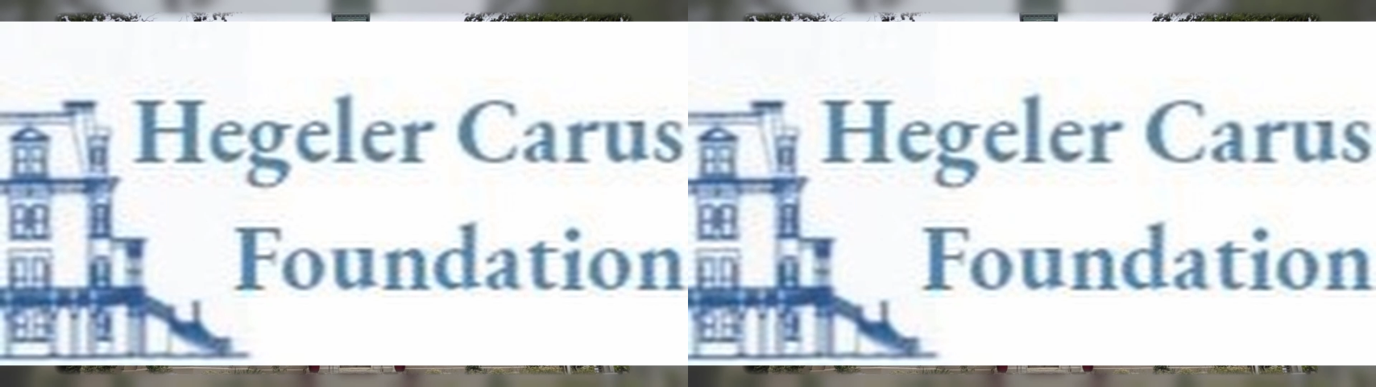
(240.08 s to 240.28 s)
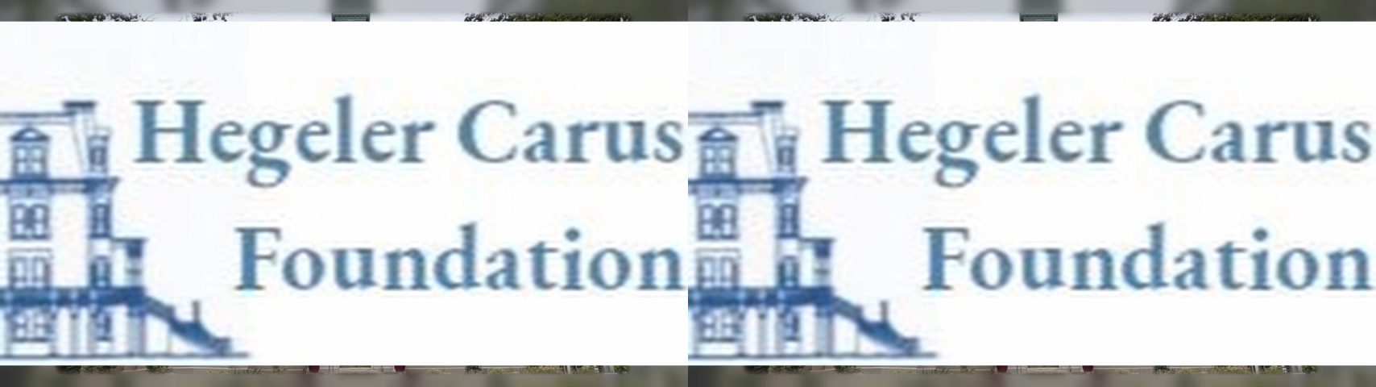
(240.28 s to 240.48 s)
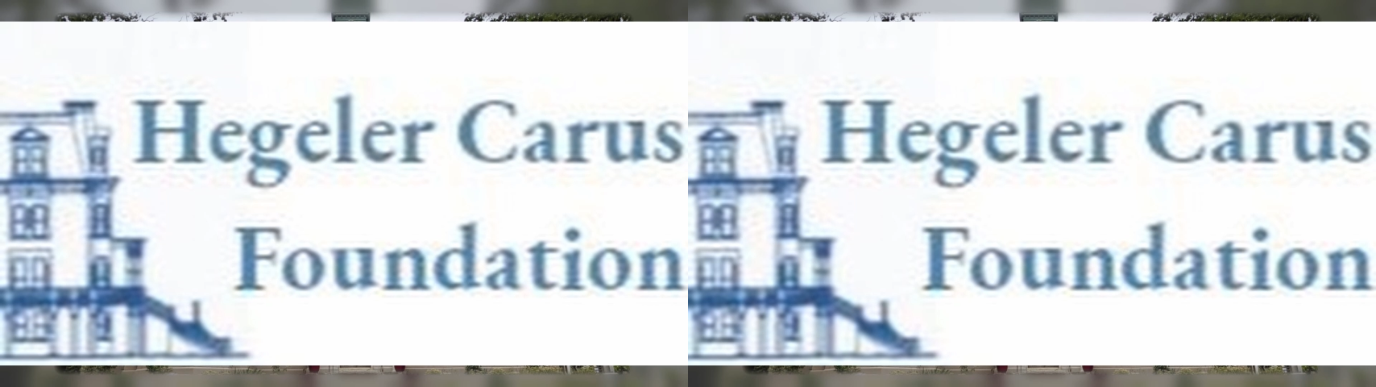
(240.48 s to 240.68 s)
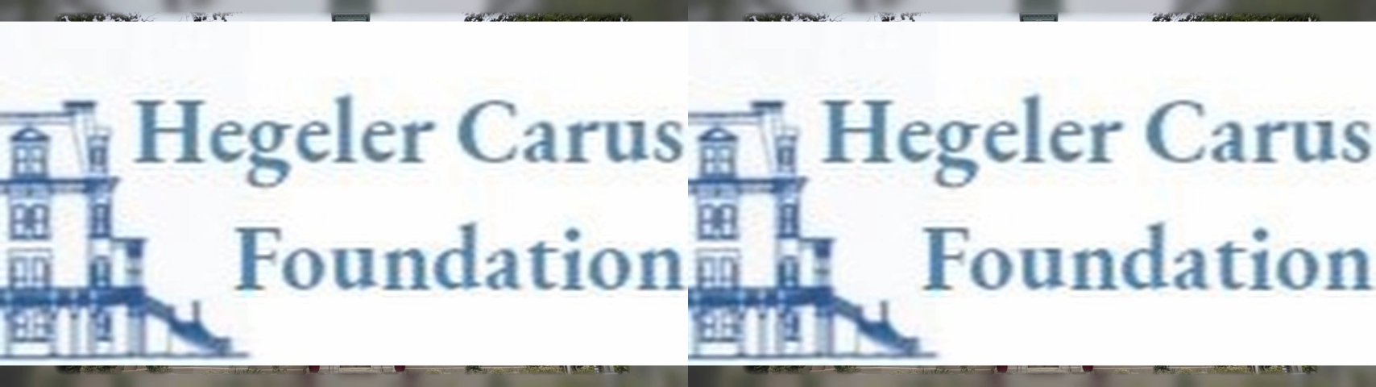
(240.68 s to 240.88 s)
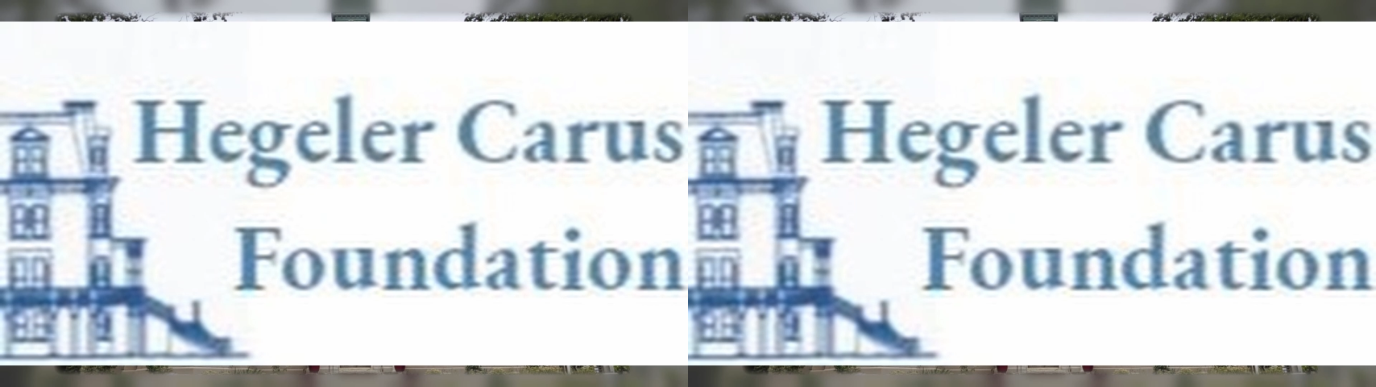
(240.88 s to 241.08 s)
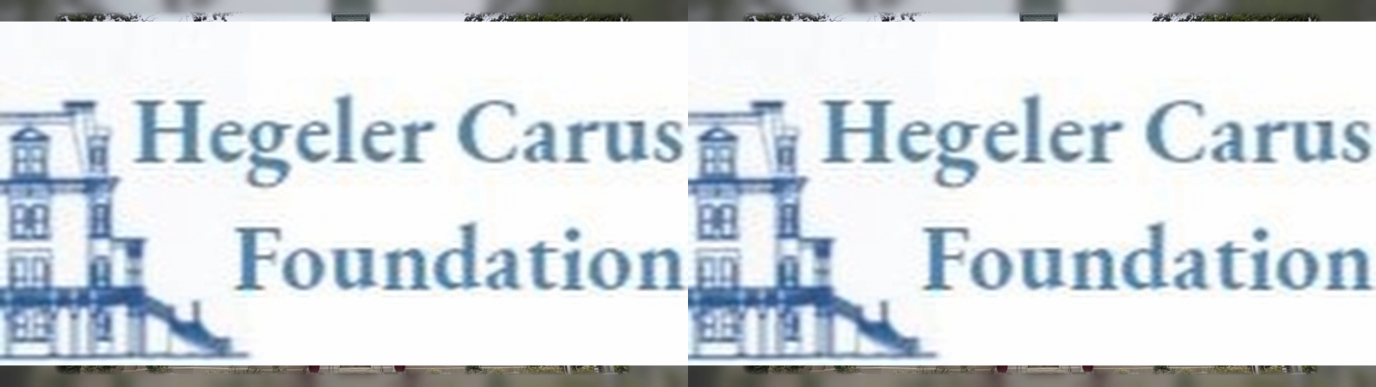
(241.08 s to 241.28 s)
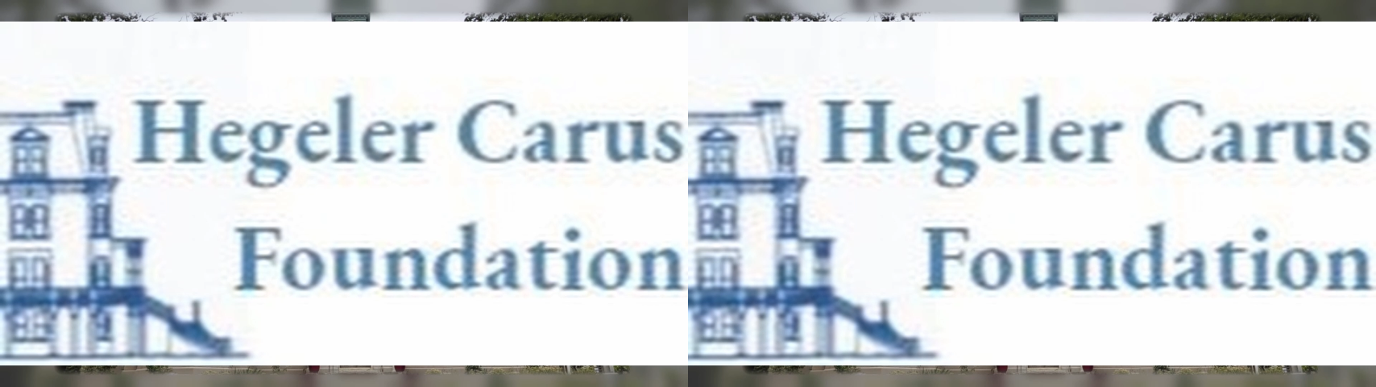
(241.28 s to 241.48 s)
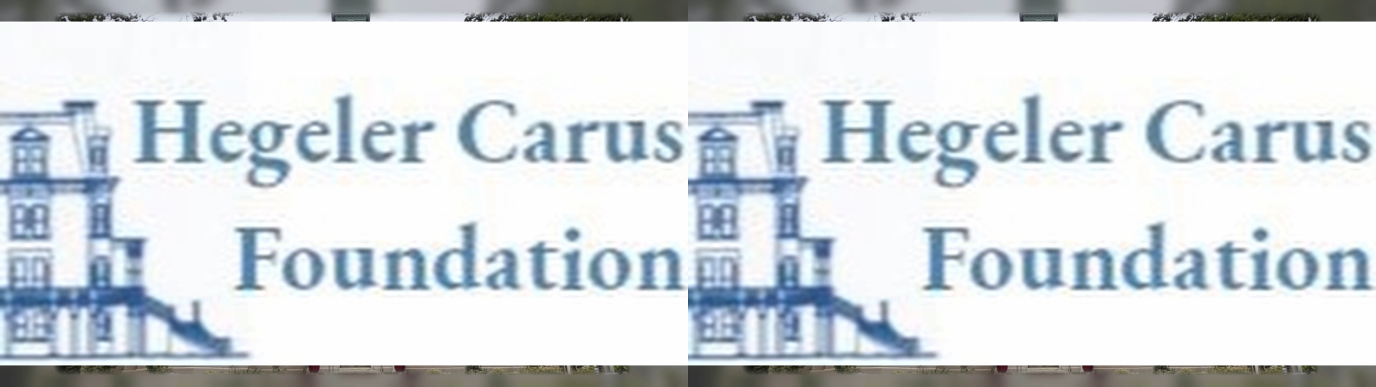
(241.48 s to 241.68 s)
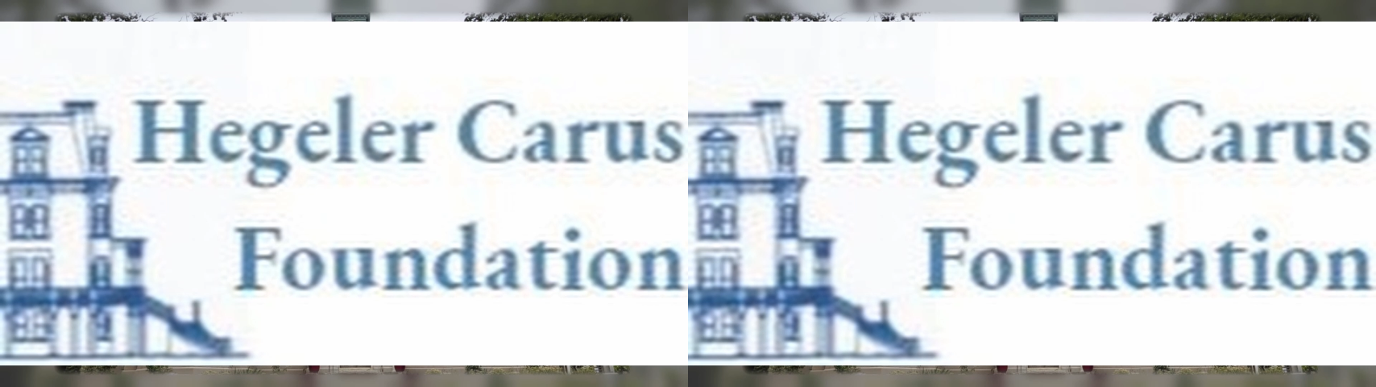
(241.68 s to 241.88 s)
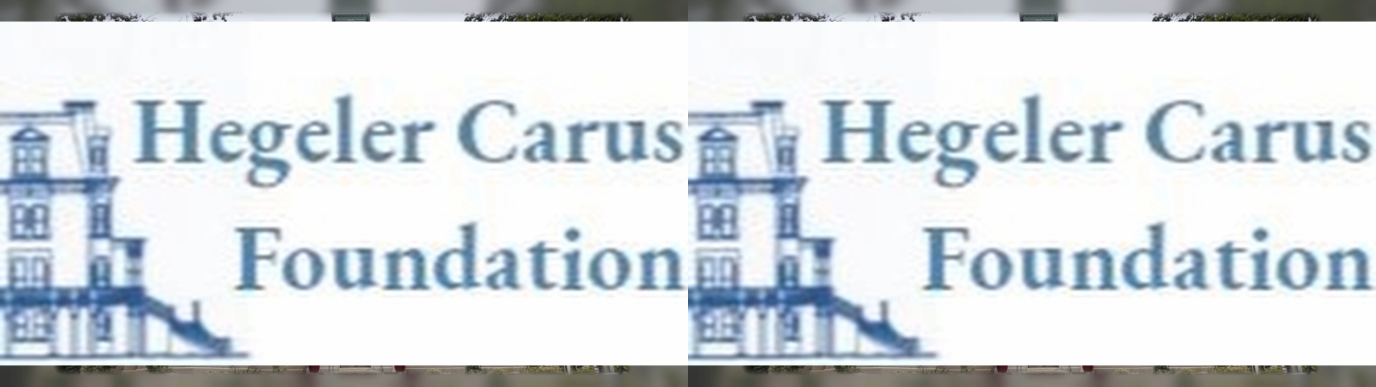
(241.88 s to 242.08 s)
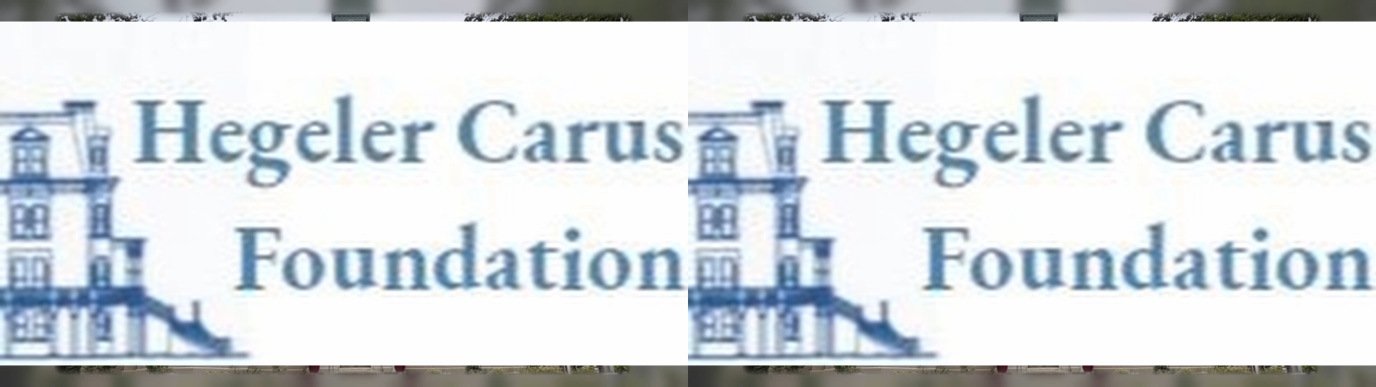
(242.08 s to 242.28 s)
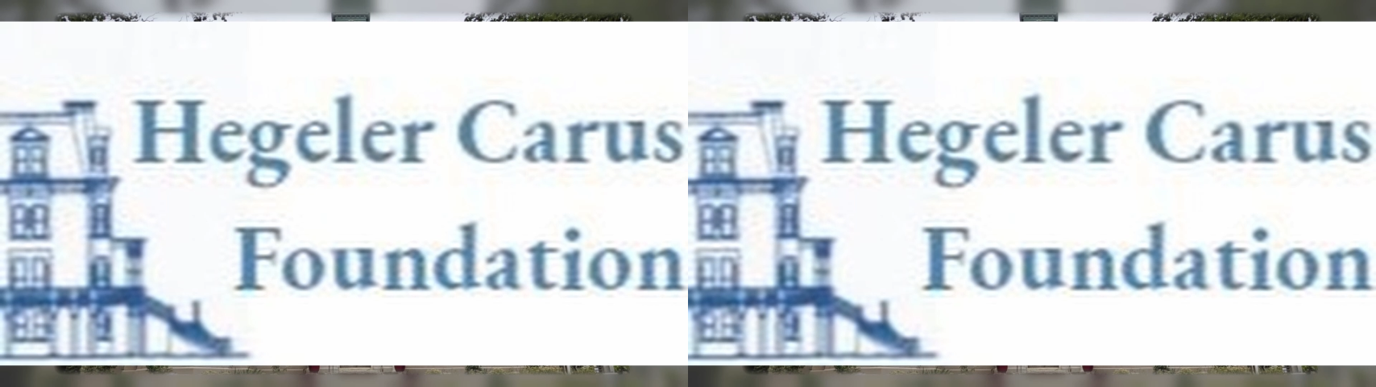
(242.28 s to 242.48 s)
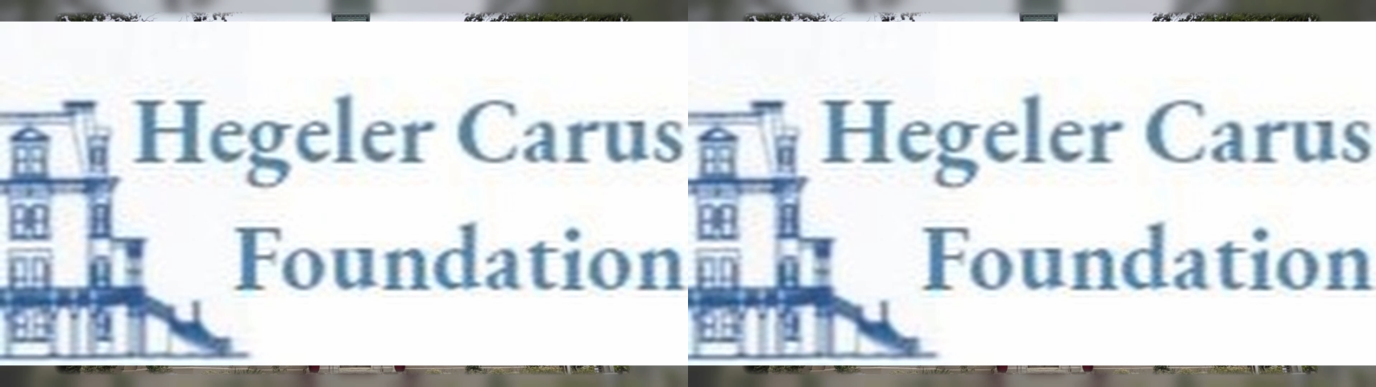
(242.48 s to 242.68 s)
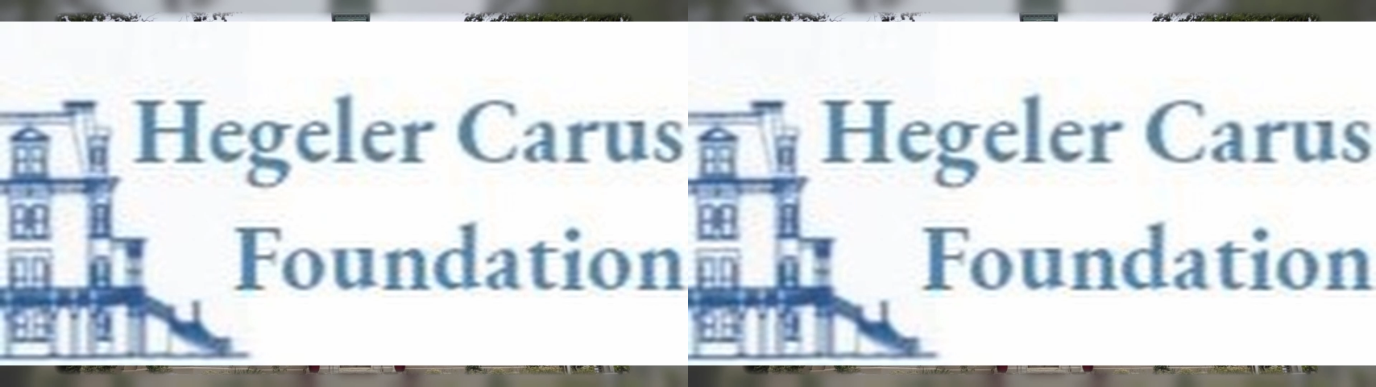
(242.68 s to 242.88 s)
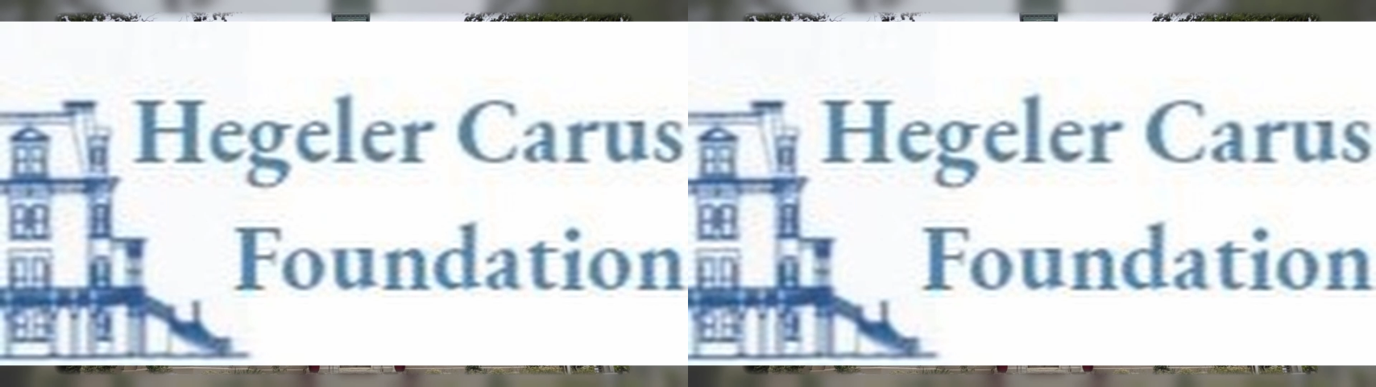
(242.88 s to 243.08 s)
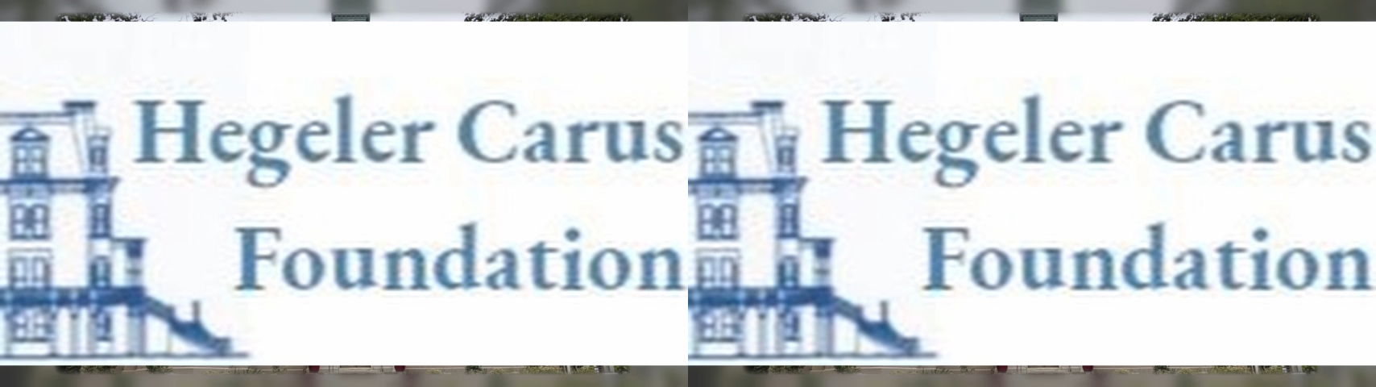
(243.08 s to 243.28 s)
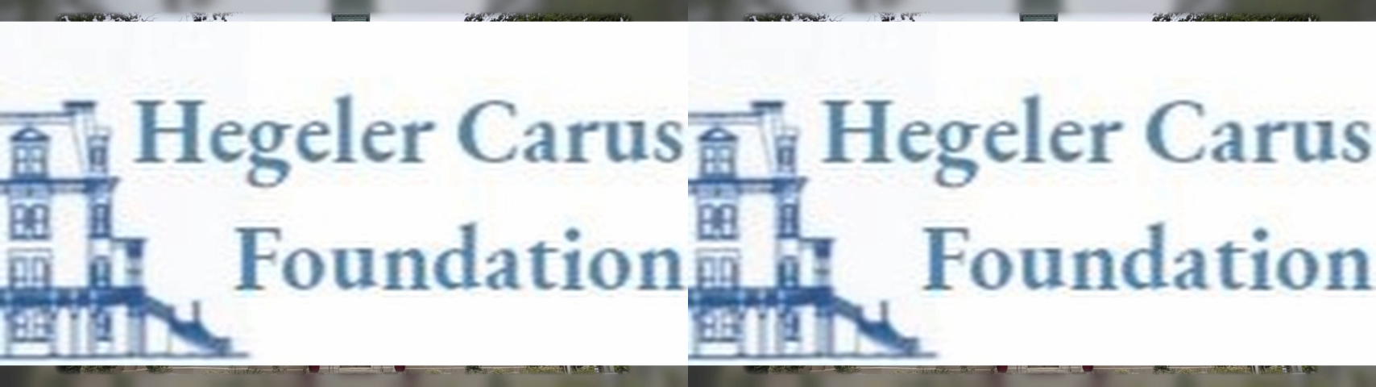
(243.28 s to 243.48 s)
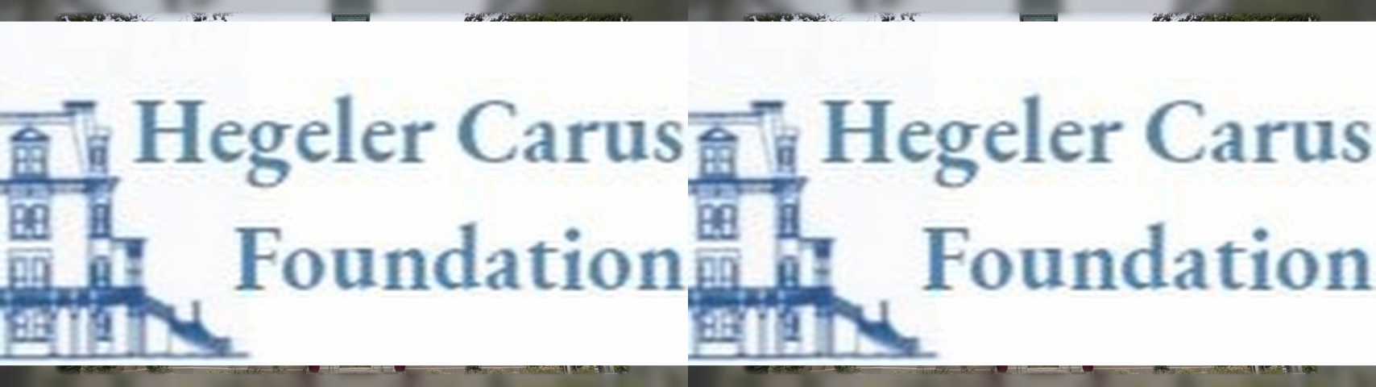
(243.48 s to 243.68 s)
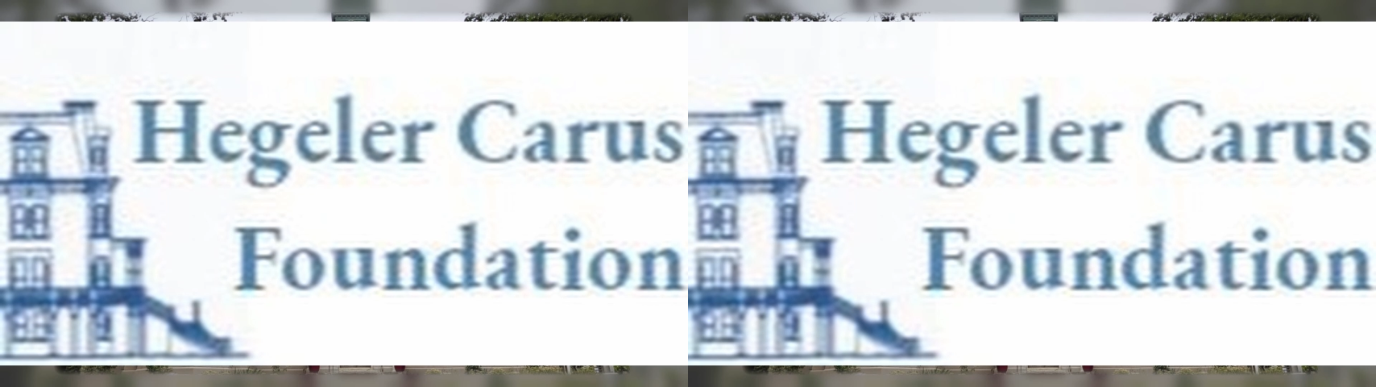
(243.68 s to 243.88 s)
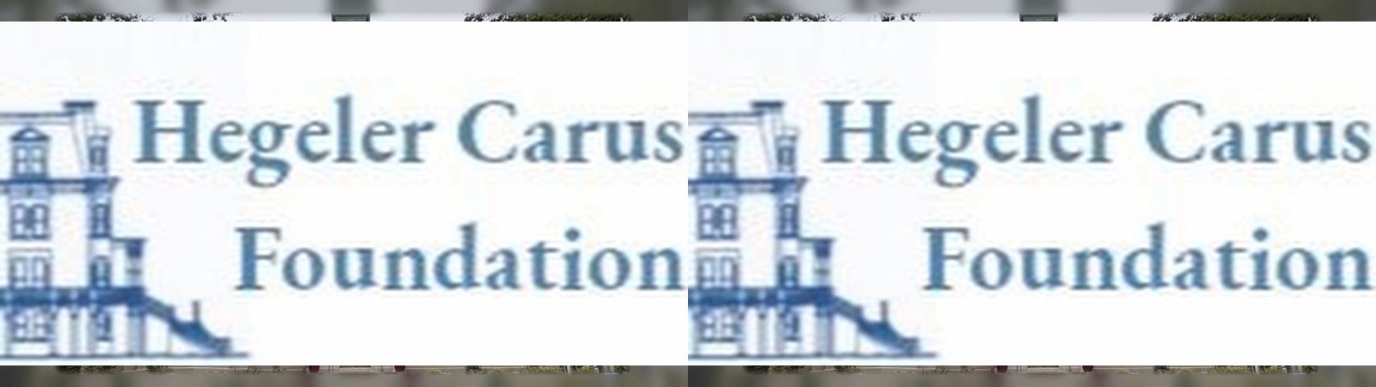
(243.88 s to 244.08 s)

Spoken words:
Nobody's mouth can be seen.